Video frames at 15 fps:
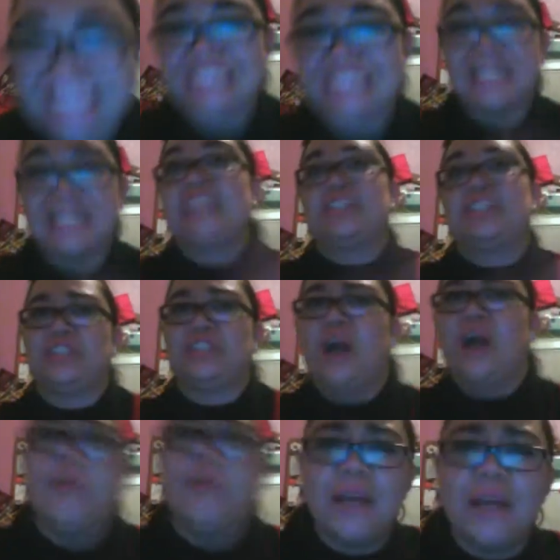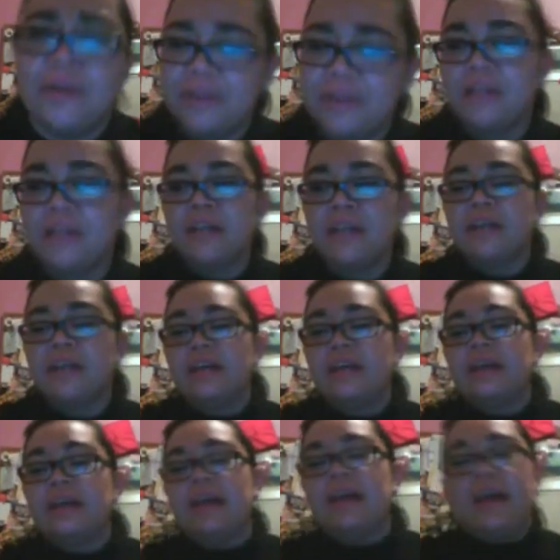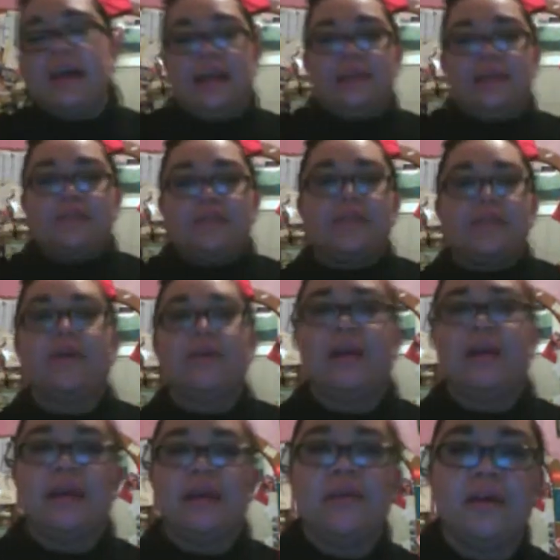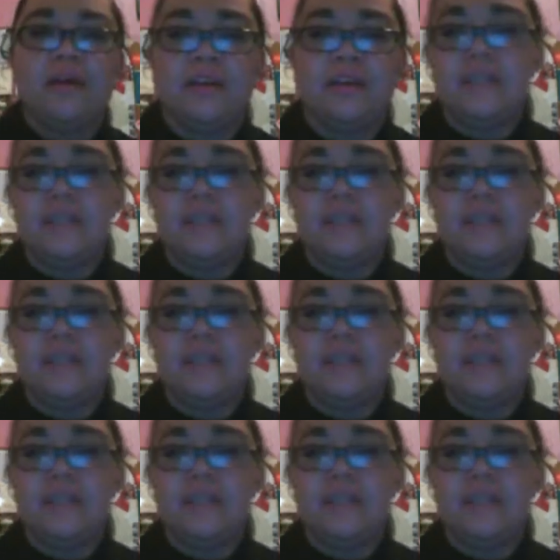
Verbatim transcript: she's like, just calm down. And I was like, okay, I will.